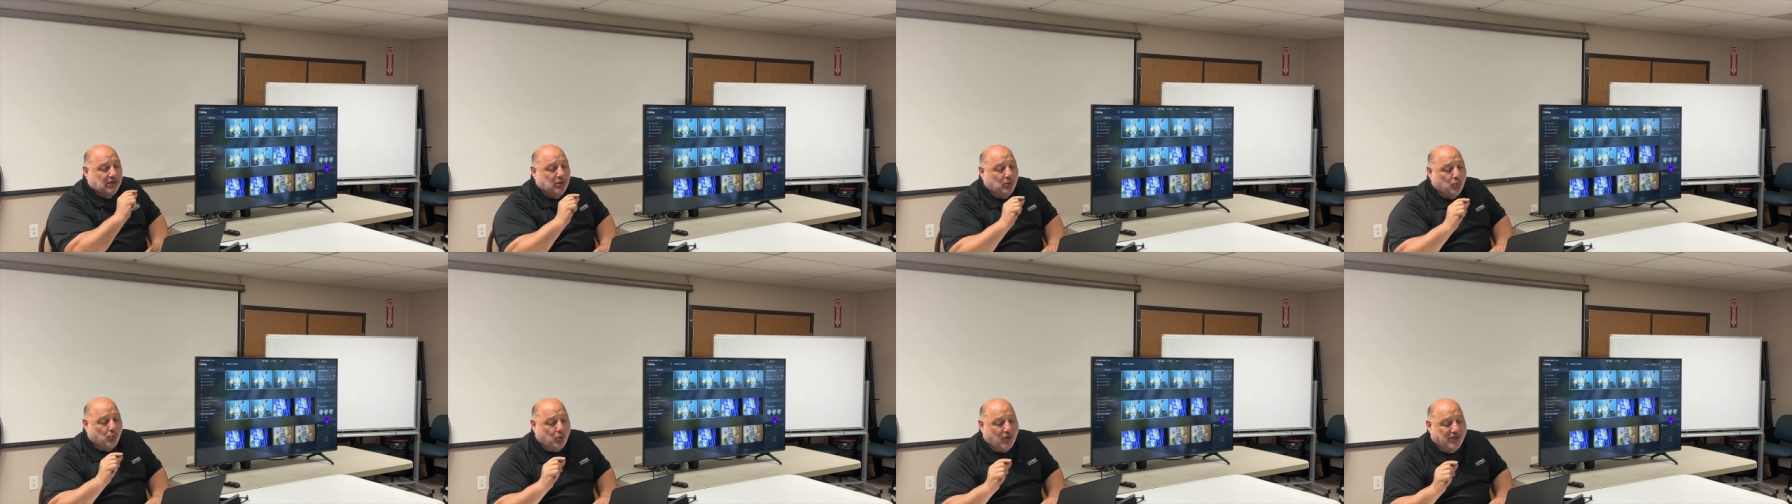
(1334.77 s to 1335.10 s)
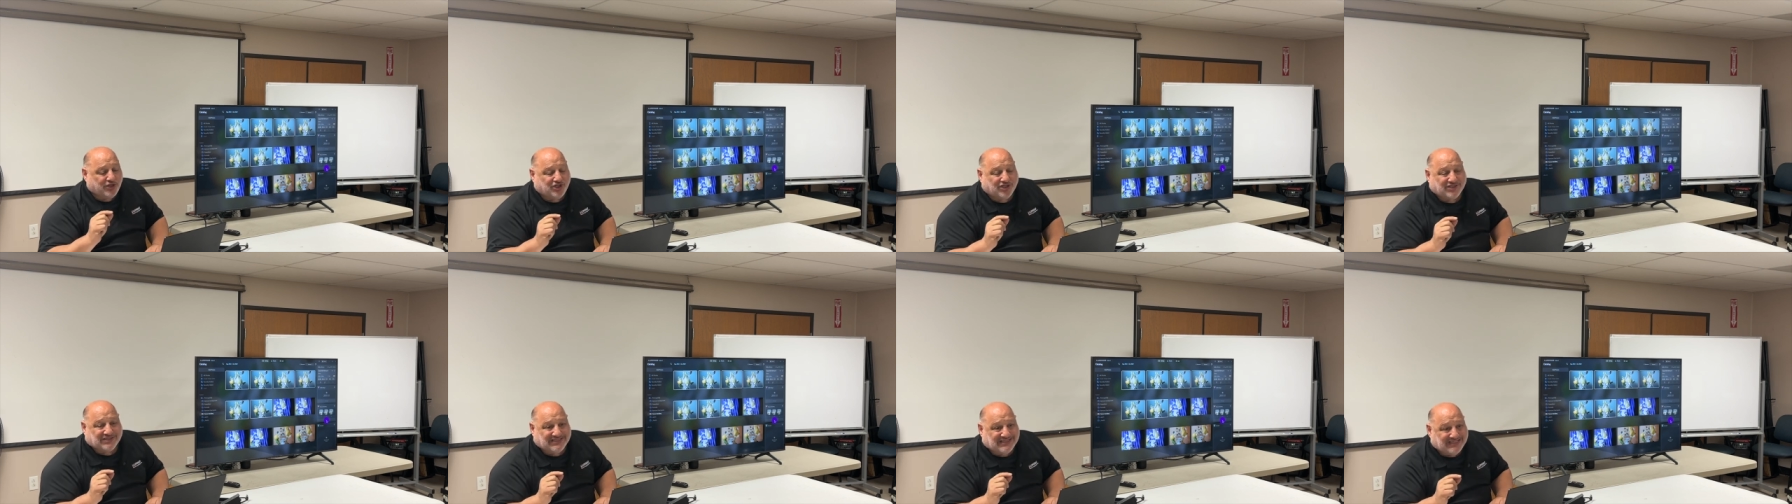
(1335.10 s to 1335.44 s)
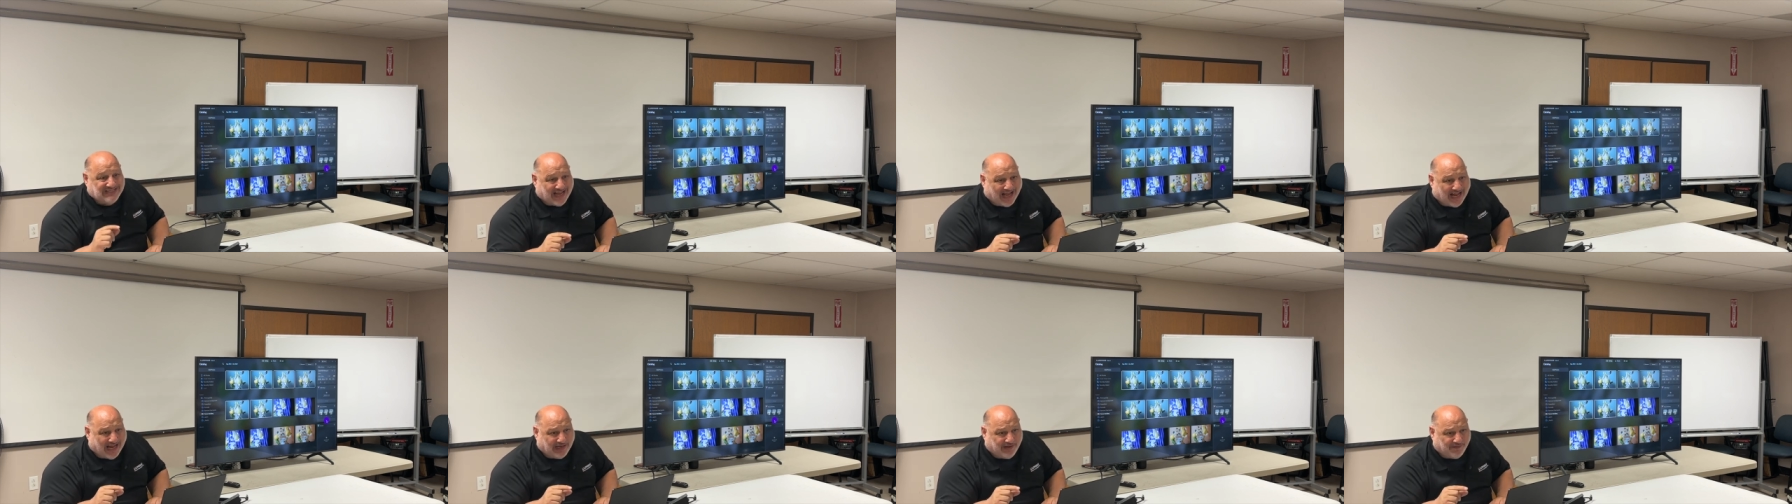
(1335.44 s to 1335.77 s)
which is
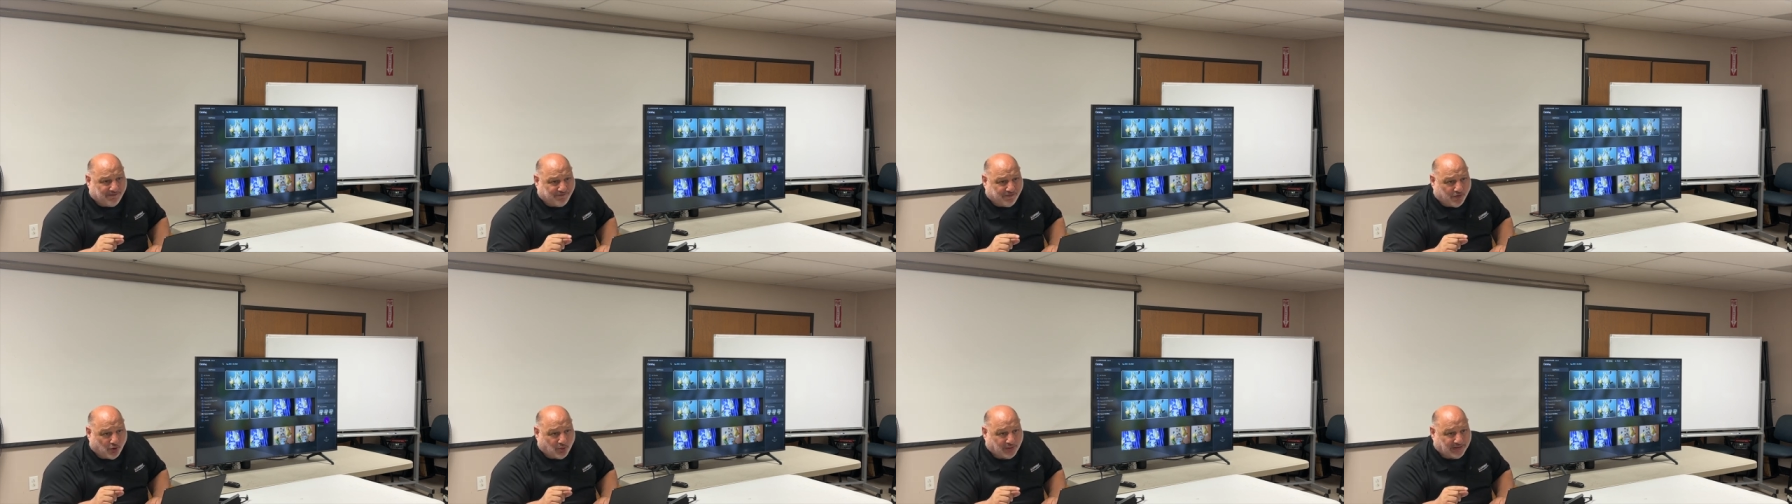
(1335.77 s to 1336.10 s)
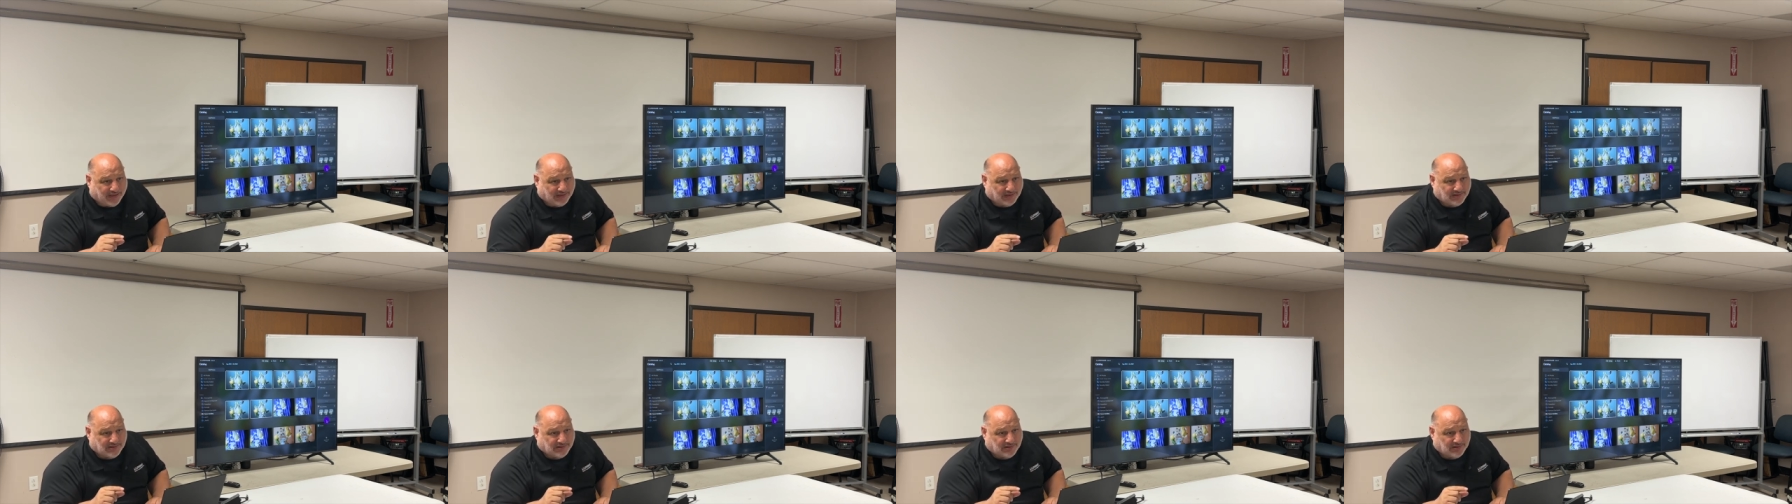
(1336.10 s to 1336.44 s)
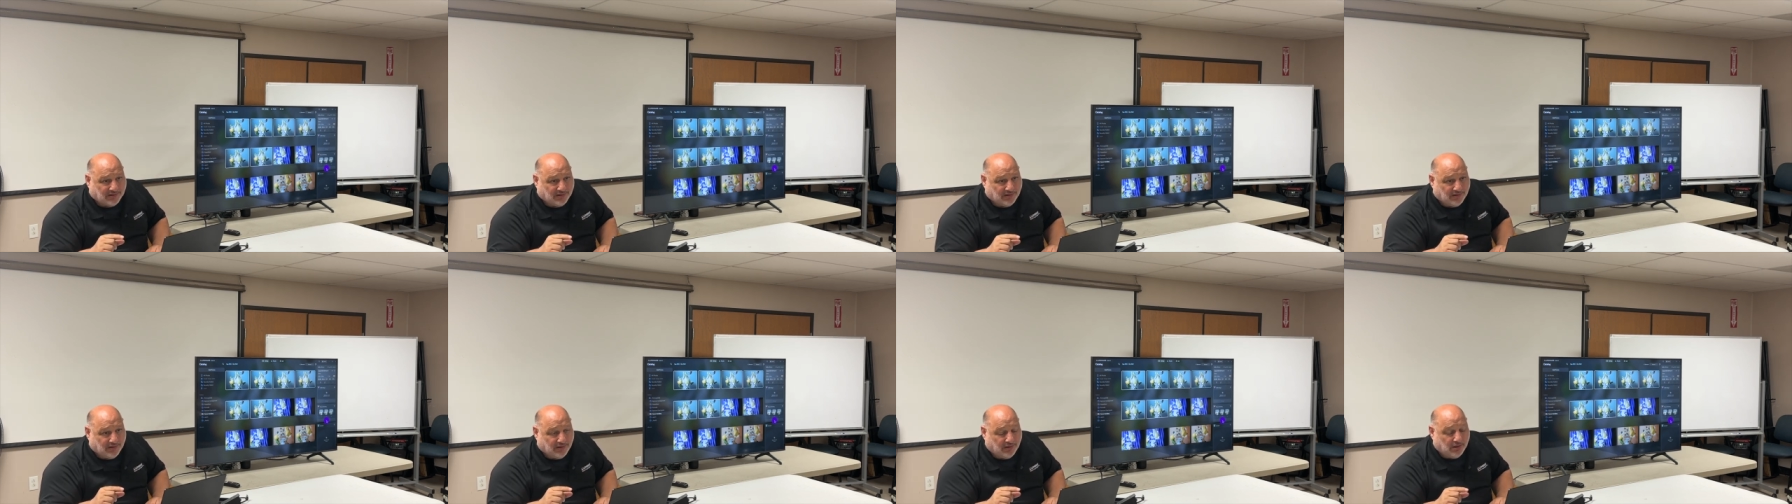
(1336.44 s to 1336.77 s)
not in focus,
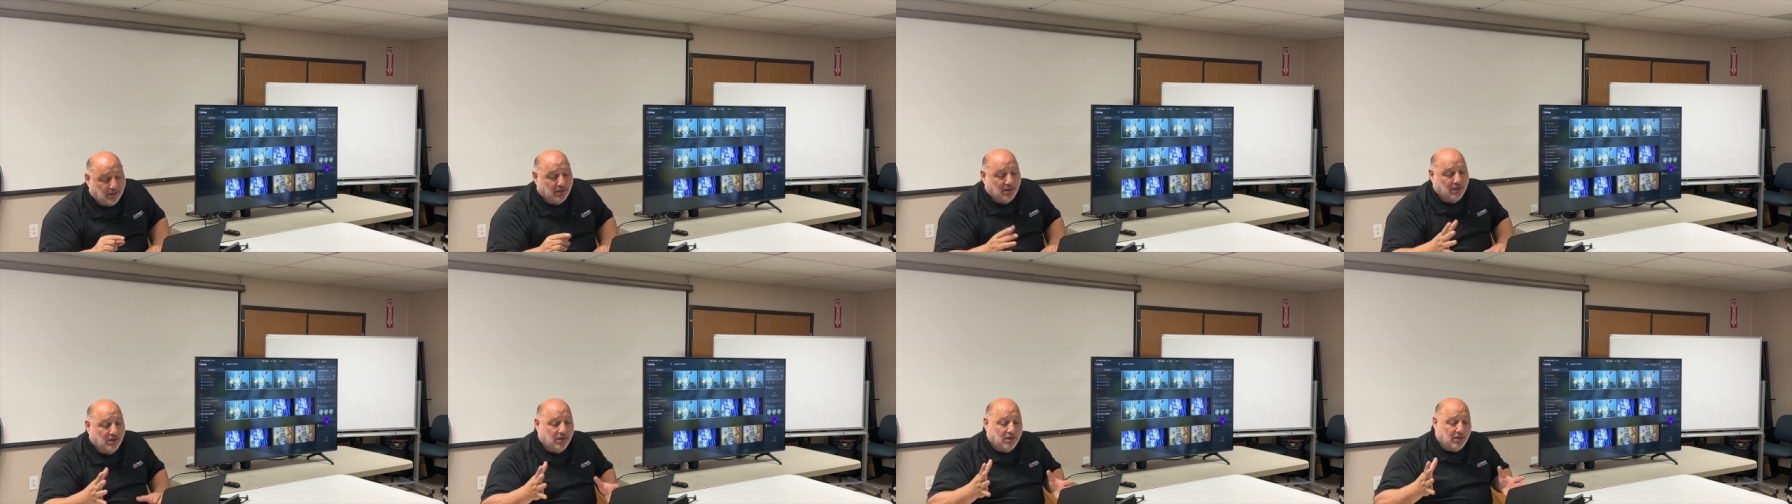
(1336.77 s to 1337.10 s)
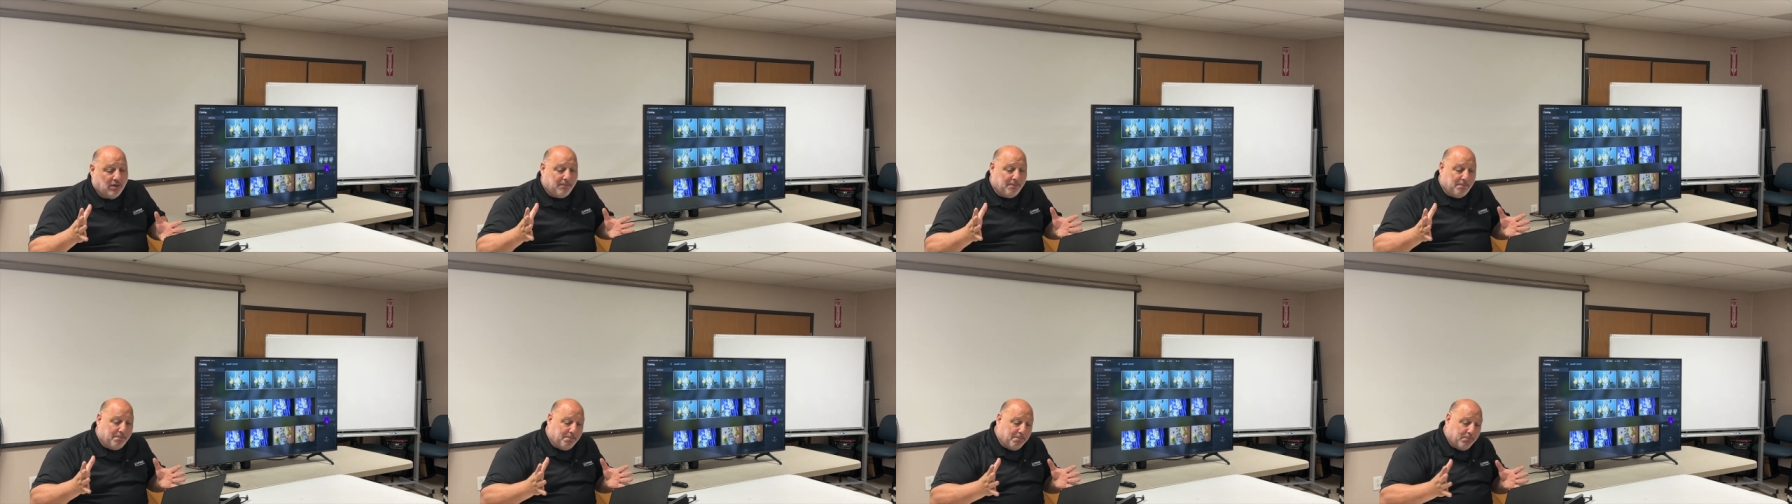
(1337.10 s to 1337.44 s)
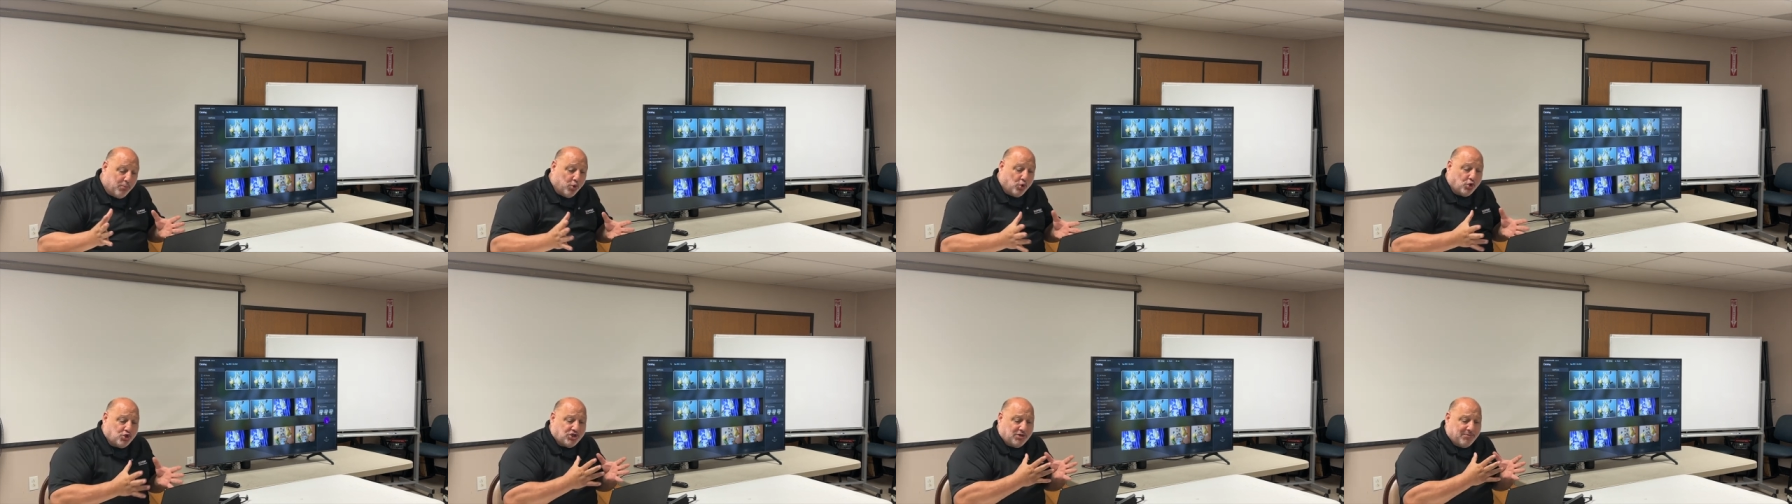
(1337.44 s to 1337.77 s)

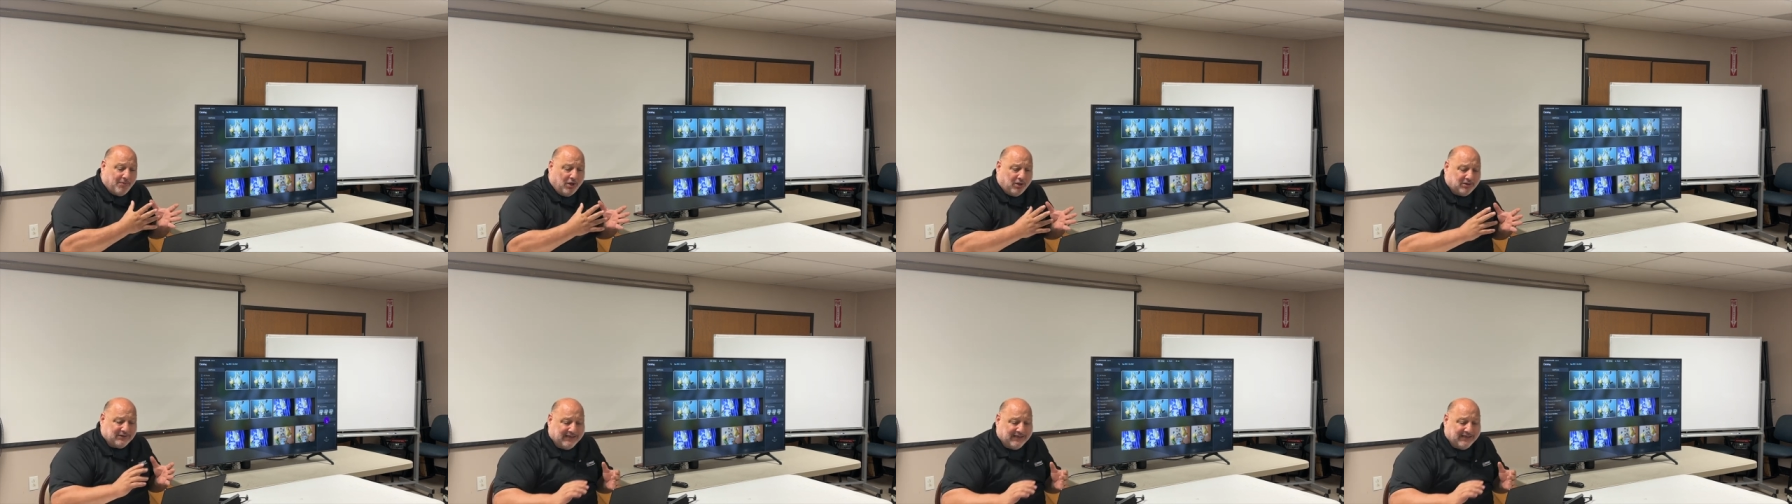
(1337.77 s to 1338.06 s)
merge them all